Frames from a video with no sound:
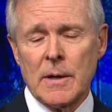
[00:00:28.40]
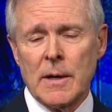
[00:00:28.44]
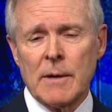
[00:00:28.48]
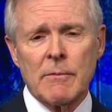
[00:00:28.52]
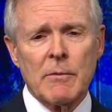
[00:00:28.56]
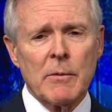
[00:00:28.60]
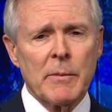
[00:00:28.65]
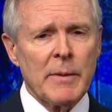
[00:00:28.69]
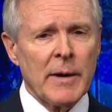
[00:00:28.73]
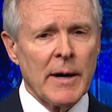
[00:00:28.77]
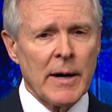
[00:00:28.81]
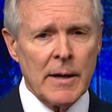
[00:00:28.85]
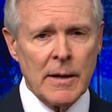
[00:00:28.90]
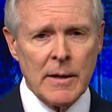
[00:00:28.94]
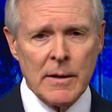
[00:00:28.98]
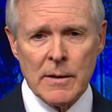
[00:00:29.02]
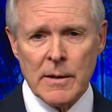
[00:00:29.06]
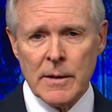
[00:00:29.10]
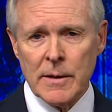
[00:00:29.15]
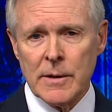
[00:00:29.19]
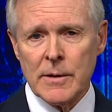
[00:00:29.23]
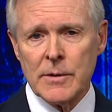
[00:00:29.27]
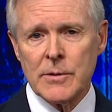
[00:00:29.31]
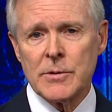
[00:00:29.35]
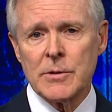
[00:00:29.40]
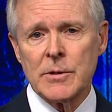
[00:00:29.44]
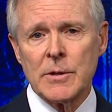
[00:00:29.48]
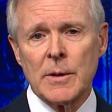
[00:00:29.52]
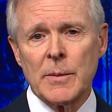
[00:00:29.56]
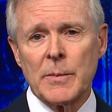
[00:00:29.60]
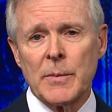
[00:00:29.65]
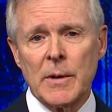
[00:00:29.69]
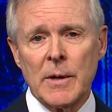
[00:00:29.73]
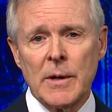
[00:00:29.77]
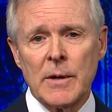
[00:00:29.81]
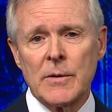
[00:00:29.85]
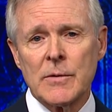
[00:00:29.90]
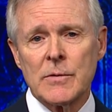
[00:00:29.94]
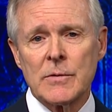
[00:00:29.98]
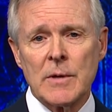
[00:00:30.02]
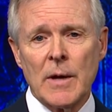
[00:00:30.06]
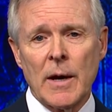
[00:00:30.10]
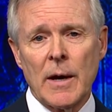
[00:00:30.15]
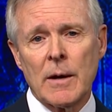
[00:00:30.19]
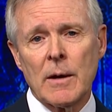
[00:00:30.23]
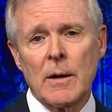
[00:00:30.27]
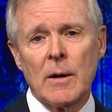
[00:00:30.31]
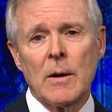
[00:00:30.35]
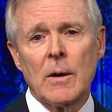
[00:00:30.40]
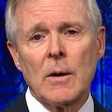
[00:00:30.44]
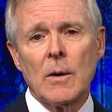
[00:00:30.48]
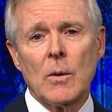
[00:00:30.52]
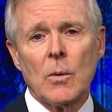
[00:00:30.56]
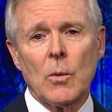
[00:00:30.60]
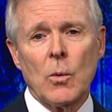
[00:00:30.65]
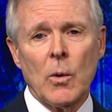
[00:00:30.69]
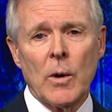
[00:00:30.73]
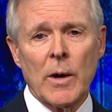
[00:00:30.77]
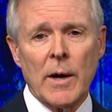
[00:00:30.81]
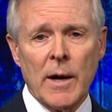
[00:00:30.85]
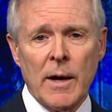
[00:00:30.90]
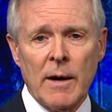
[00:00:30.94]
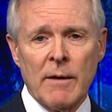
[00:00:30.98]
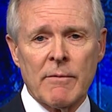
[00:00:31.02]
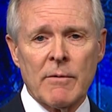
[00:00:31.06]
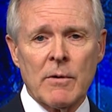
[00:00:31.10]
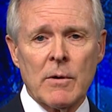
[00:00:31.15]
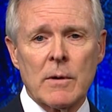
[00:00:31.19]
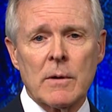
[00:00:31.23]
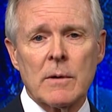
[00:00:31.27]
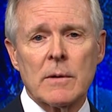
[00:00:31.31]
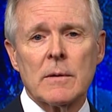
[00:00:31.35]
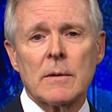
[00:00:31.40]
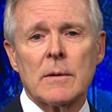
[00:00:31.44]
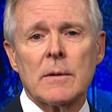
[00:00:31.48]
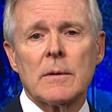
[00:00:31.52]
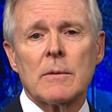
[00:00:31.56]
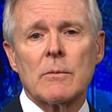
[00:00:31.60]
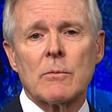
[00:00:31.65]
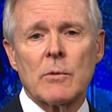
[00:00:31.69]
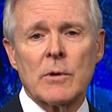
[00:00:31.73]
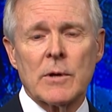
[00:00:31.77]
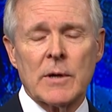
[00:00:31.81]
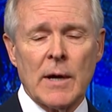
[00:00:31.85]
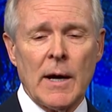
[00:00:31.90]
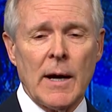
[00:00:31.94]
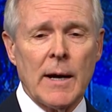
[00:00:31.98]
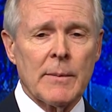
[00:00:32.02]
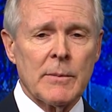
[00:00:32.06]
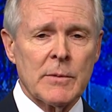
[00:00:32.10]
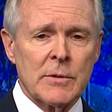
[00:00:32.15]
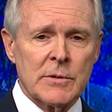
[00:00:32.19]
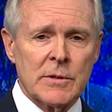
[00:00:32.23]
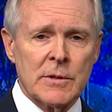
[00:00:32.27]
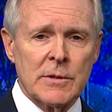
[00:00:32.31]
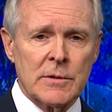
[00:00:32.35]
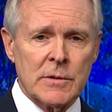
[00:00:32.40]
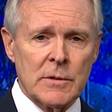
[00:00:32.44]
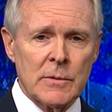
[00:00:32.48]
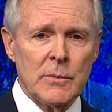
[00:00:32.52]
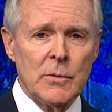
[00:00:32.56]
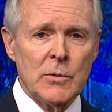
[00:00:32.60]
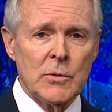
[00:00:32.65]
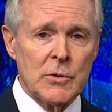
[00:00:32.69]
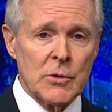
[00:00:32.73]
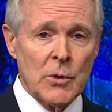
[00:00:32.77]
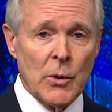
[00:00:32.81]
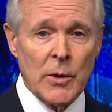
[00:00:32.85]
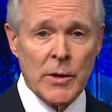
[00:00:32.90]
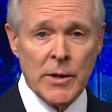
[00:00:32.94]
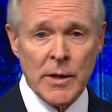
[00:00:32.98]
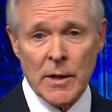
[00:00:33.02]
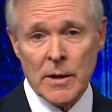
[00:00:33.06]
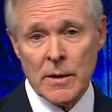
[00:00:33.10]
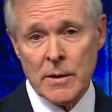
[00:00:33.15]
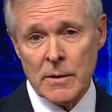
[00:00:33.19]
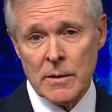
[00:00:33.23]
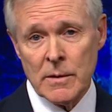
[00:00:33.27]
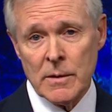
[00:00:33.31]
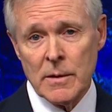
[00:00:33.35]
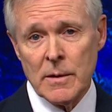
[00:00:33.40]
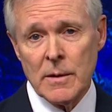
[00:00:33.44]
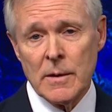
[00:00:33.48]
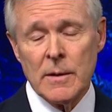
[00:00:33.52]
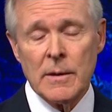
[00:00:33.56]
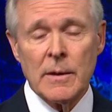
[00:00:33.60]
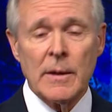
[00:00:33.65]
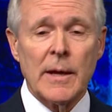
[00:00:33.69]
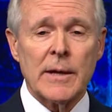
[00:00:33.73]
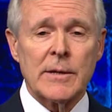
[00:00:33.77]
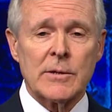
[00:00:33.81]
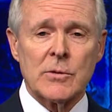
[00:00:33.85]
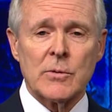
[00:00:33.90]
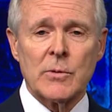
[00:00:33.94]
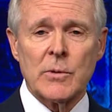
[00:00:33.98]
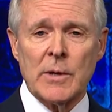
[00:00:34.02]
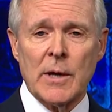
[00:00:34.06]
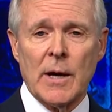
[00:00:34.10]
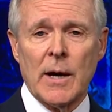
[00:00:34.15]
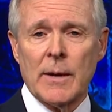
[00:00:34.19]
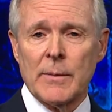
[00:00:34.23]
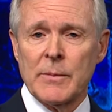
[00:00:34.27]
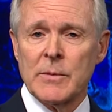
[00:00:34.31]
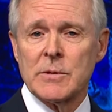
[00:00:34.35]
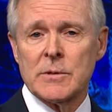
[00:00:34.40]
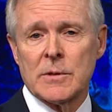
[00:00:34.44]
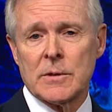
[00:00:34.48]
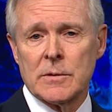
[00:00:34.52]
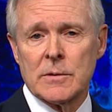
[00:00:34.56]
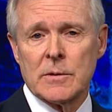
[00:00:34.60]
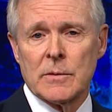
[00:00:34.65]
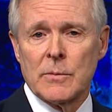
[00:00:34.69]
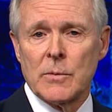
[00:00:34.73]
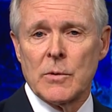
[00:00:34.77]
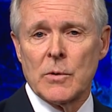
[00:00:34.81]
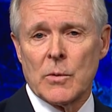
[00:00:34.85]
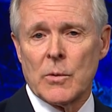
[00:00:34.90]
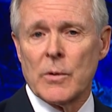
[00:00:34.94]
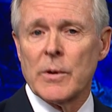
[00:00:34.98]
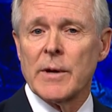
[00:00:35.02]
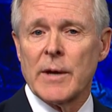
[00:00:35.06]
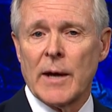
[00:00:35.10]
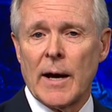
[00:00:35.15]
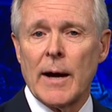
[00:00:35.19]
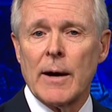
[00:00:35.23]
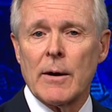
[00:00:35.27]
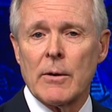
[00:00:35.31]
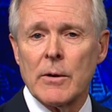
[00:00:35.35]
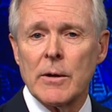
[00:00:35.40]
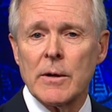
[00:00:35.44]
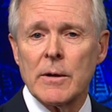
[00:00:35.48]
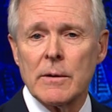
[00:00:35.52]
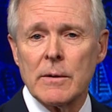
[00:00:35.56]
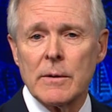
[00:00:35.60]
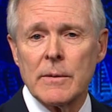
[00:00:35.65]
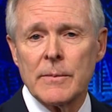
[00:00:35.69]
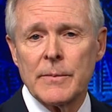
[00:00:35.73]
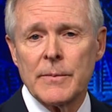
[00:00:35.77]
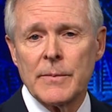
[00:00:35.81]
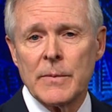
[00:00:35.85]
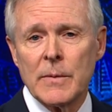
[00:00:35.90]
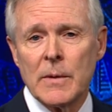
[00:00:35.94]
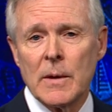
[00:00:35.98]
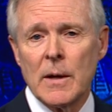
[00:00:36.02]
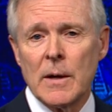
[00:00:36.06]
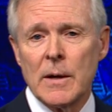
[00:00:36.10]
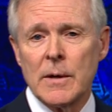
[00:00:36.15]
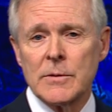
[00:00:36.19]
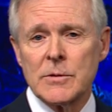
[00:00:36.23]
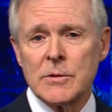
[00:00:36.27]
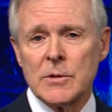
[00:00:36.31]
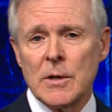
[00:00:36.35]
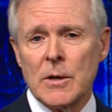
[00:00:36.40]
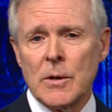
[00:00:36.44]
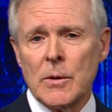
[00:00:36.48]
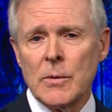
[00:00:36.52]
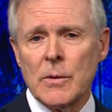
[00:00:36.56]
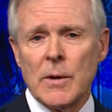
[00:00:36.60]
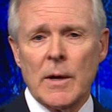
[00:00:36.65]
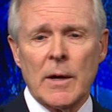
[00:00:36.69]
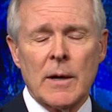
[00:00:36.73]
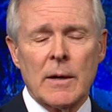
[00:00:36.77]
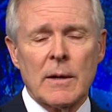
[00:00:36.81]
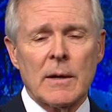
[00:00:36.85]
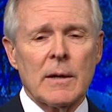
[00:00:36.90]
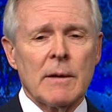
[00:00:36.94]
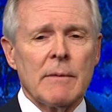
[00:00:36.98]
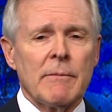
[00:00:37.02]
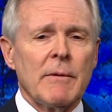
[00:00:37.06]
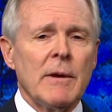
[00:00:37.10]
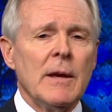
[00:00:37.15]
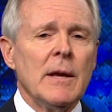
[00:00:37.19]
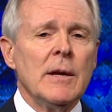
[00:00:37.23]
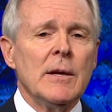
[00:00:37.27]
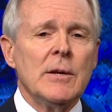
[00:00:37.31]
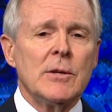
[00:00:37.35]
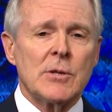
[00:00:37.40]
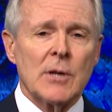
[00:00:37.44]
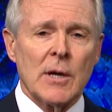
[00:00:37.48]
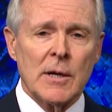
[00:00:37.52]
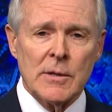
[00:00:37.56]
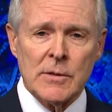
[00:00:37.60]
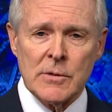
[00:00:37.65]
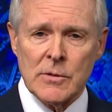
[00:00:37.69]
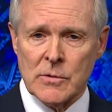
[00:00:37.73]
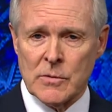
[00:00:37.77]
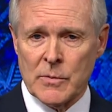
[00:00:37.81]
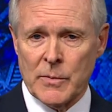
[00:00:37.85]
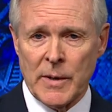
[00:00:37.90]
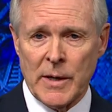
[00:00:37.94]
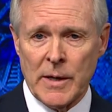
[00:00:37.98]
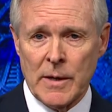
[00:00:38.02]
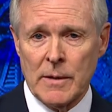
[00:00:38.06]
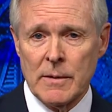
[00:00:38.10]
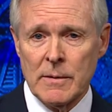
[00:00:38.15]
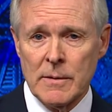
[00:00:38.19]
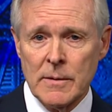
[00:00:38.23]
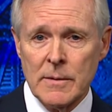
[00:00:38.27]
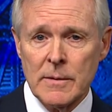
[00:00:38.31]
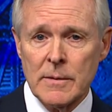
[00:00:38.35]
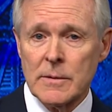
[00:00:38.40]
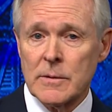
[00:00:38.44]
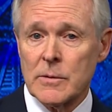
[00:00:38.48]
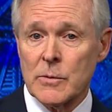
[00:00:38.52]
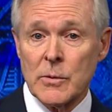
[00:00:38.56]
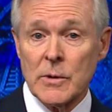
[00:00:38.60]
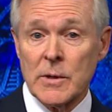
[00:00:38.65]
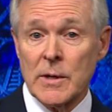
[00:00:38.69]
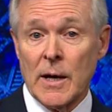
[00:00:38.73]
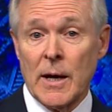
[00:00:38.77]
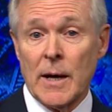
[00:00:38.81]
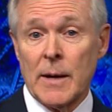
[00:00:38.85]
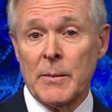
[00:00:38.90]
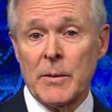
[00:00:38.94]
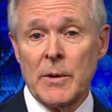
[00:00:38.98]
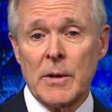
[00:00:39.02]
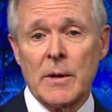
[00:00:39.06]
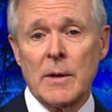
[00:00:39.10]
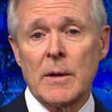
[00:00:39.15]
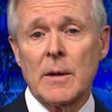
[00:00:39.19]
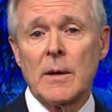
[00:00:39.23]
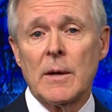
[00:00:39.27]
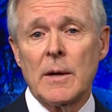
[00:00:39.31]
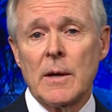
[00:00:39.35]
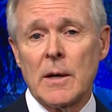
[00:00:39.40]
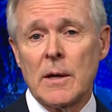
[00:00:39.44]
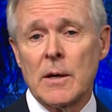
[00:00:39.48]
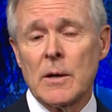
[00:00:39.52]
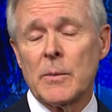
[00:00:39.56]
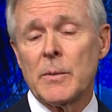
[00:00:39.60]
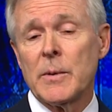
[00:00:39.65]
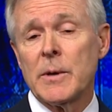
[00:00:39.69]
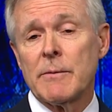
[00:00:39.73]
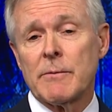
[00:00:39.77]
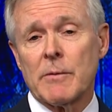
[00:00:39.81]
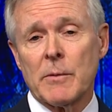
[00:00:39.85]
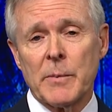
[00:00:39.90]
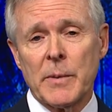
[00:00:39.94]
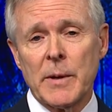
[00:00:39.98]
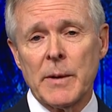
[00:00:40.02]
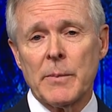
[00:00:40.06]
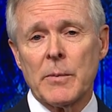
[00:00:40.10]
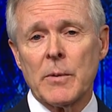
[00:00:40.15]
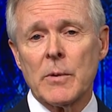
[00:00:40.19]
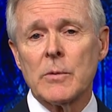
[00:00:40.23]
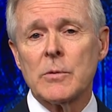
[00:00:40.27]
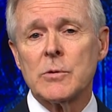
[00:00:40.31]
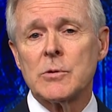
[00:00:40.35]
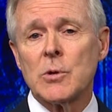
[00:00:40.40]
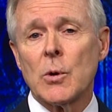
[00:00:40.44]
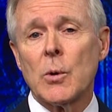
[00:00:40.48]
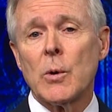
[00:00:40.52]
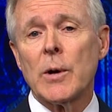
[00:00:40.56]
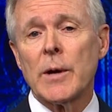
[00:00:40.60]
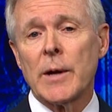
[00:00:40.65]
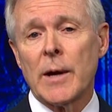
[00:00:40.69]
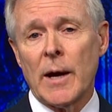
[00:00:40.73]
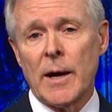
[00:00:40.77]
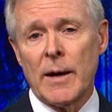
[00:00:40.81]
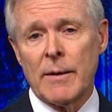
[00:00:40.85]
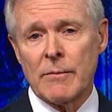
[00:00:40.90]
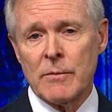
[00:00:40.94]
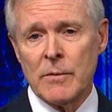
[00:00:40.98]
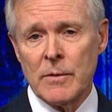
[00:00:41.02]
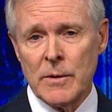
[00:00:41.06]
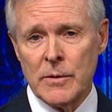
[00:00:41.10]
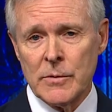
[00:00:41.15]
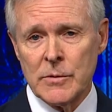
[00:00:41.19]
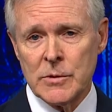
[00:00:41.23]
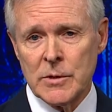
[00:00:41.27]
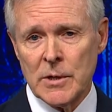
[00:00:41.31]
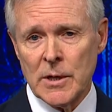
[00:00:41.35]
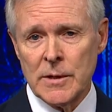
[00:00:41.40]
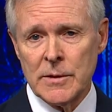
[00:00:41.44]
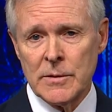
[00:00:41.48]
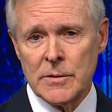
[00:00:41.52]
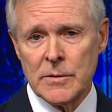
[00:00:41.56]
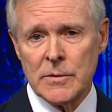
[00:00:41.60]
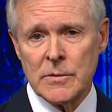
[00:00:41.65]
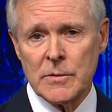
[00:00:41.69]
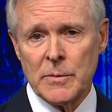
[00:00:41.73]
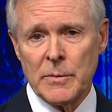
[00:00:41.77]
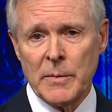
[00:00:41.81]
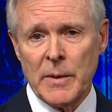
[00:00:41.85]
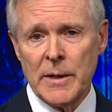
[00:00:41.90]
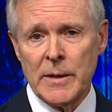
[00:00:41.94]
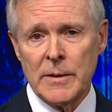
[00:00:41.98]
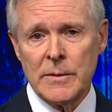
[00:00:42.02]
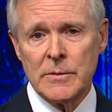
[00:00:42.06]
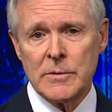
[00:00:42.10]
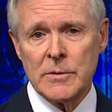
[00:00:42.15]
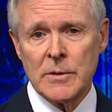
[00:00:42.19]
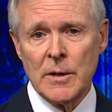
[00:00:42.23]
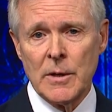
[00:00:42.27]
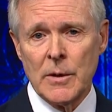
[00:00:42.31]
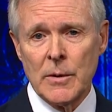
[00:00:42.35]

everybody in leadership, is that whatever retirement system you joined under, that's a retirement system you'll retire under. So that if any changes are made to retirement, it'll be for people who join after those changes are made.